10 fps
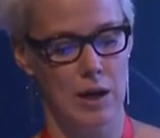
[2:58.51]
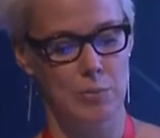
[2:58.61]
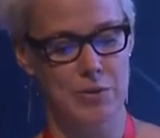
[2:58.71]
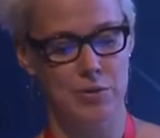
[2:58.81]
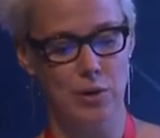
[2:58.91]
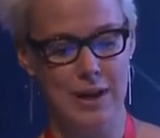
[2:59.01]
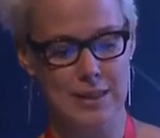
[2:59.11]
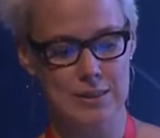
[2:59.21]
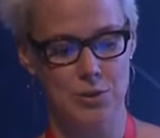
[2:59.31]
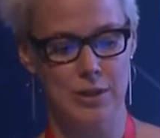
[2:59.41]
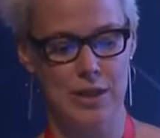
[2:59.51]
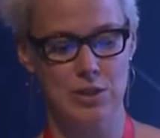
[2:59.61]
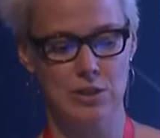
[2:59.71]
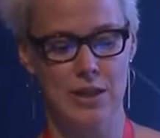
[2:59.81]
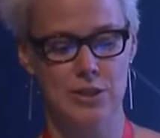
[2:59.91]
prefer health
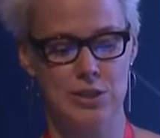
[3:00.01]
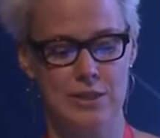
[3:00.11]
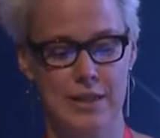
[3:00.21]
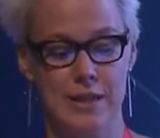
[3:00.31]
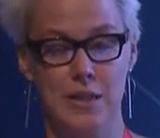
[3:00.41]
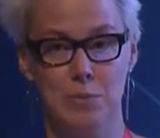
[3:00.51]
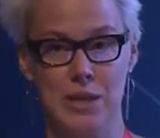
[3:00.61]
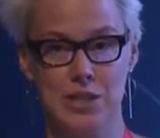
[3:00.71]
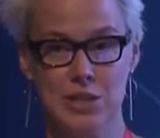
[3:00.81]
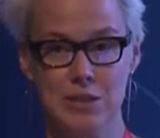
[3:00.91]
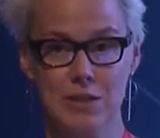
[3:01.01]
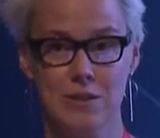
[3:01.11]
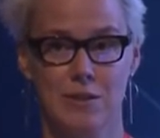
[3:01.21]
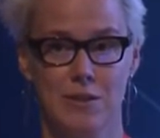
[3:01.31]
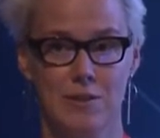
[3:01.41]
education lectures in animation
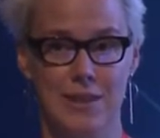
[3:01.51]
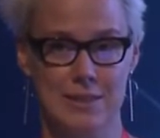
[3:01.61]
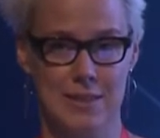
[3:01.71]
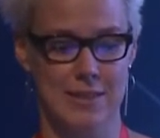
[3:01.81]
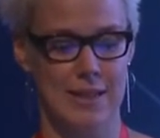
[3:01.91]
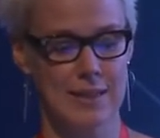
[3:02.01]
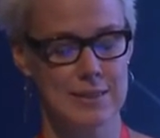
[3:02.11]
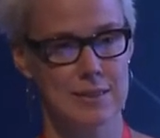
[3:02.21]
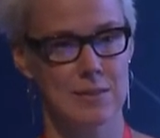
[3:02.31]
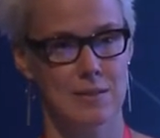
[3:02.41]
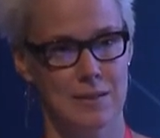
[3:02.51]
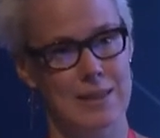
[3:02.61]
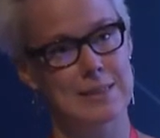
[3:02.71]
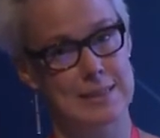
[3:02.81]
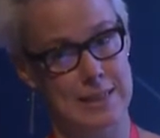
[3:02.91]
rather than text,
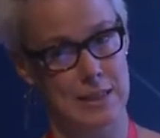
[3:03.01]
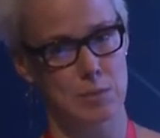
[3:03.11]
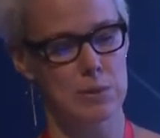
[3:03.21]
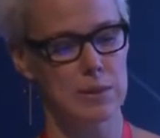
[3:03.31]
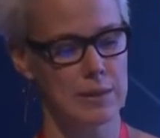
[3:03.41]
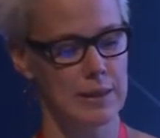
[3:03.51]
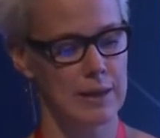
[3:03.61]
understandable.